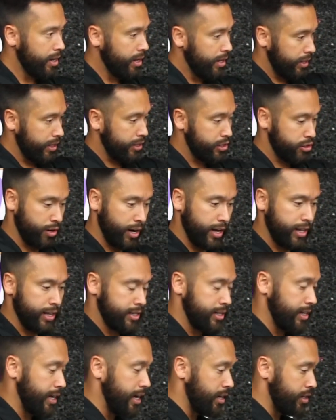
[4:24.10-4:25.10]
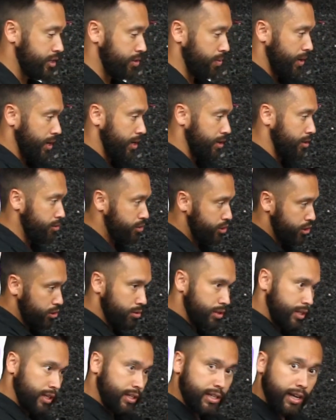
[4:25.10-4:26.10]
Let's try this again. So we're going to do 2
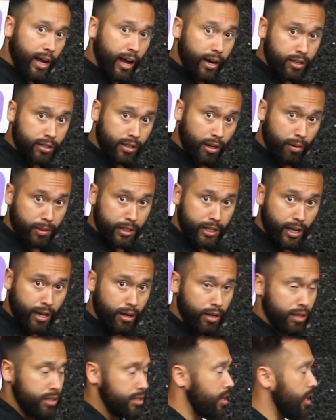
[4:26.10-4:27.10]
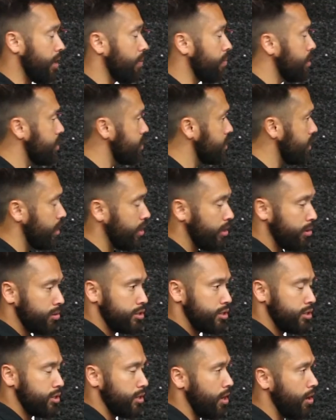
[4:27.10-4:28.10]
things kind of simultaneously, and we're just going to go
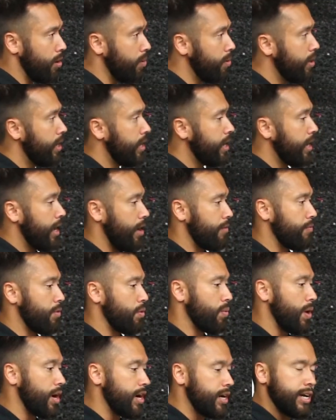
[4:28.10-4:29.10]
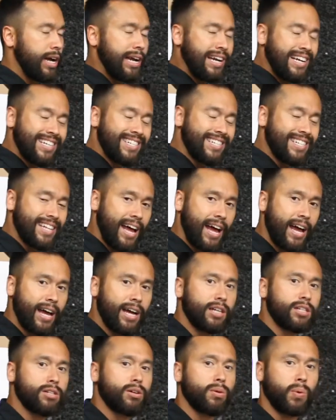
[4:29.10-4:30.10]
slow. If we run into any
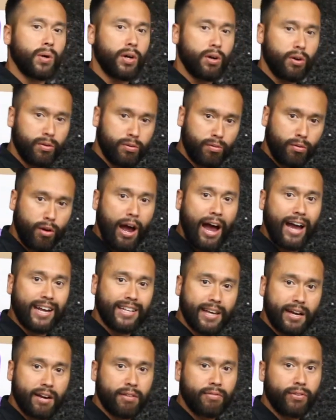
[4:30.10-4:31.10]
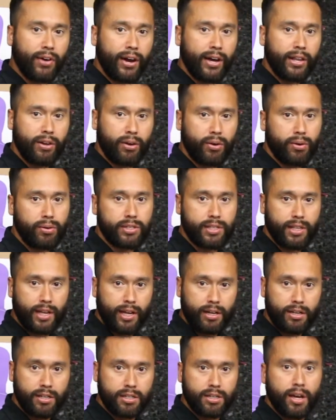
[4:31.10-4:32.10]
snags, we're going to identify those
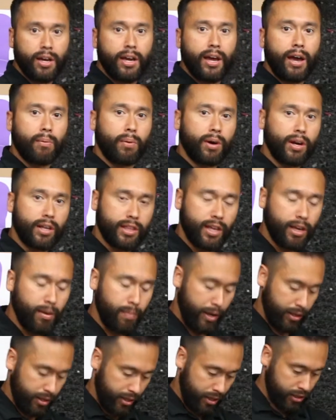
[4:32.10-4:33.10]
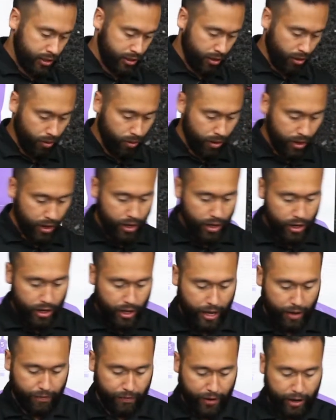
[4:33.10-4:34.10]
things, and we're going to think about that. So
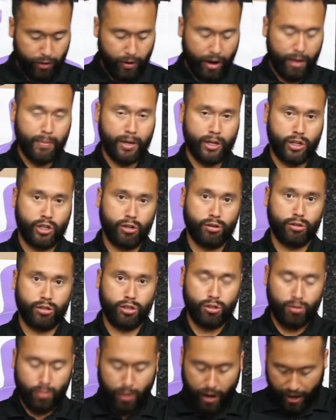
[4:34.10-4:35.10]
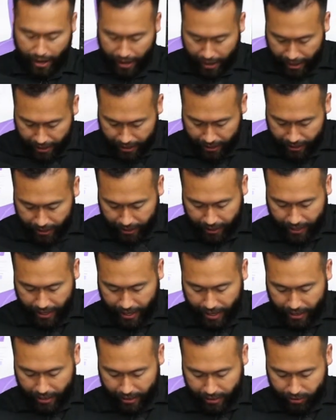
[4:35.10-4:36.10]
if I grab my shirt too high, I
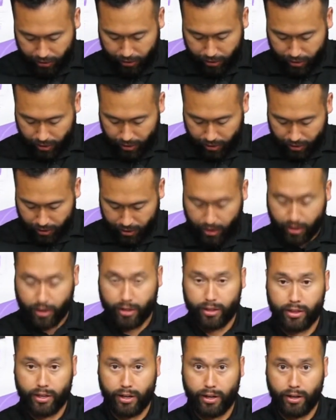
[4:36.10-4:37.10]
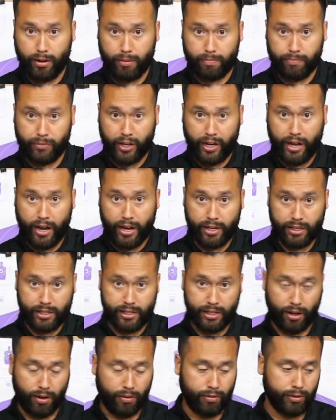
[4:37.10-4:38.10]
can't clear the gun
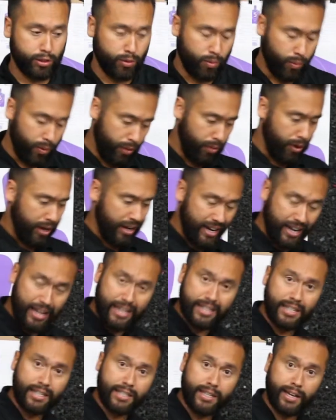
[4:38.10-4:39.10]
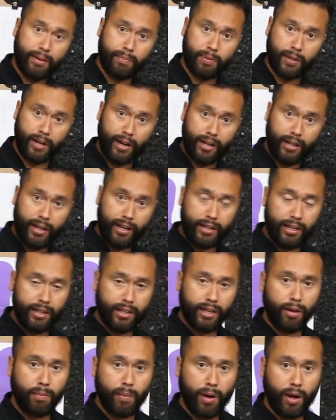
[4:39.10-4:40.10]
itself. So an easy tip that I like to
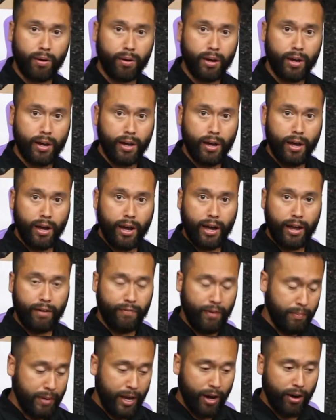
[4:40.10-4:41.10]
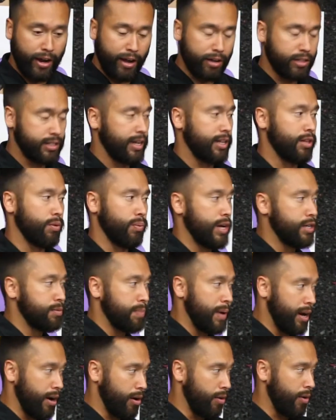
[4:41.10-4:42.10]
think about, if I'm carrying outside the
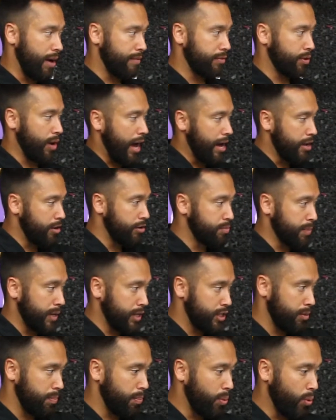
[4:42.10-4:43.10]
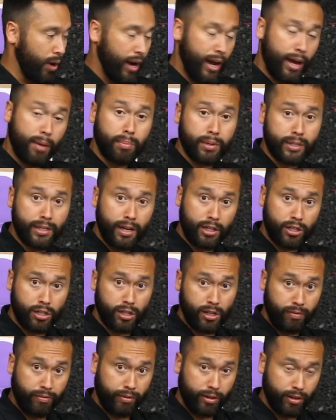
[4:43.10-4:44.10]
waistband, I use my support hand
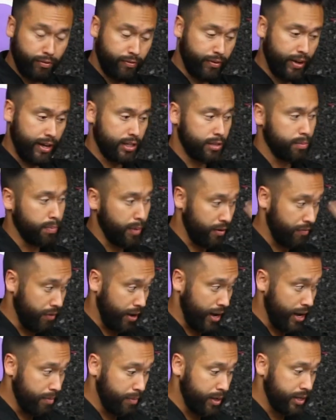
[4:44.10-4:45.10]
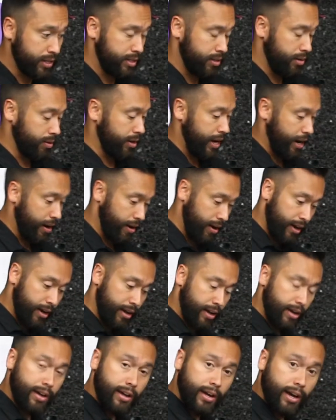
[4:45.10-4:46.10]
potentially for defense. But if I am concealed carrying,
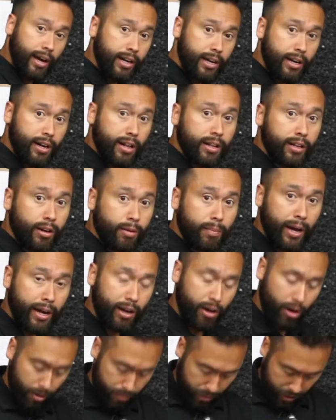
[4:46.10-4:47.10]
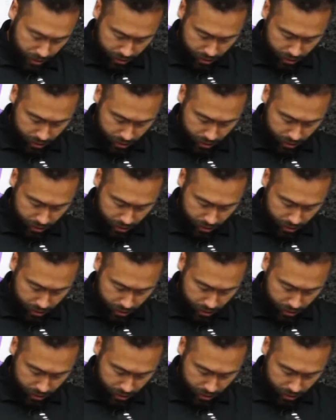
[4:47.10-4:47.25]
I need to clear my garment.